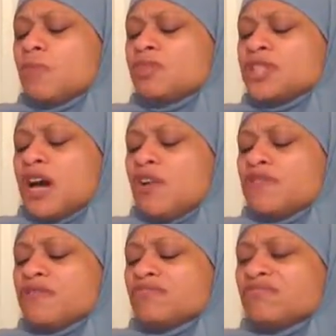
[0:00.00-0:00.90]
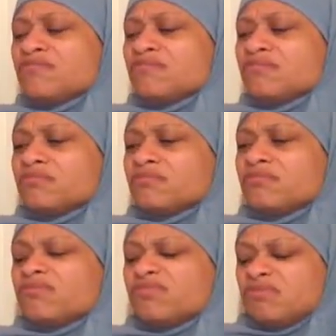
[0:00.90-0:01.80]
himself.
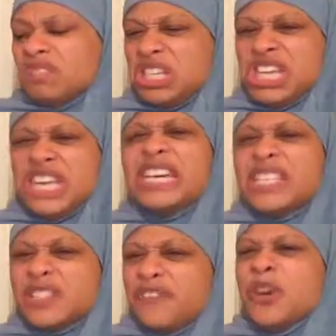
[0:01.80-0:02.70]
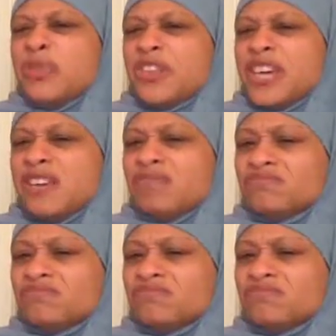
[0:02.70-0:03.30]
He is filthy.